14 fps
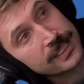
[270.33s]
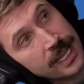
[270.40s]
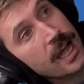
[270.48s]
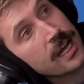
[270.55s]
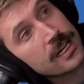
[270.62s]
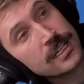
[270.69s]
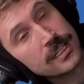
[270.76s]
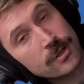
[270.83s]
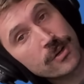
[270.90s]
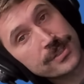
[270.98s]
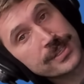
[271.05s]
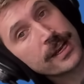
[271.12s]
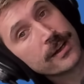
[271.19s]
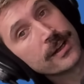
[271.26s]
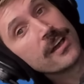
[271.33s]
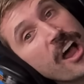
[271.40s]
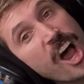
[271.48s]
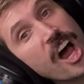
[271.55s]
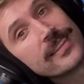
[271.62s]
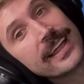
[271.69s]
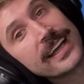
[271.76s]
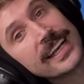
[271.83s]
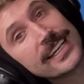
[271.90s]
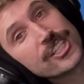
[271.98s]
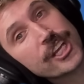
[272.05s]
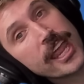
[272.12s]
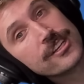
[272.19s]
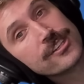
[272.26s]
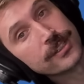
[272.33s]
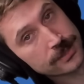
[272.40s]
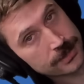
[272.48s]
Yeah, Coursera. Online education.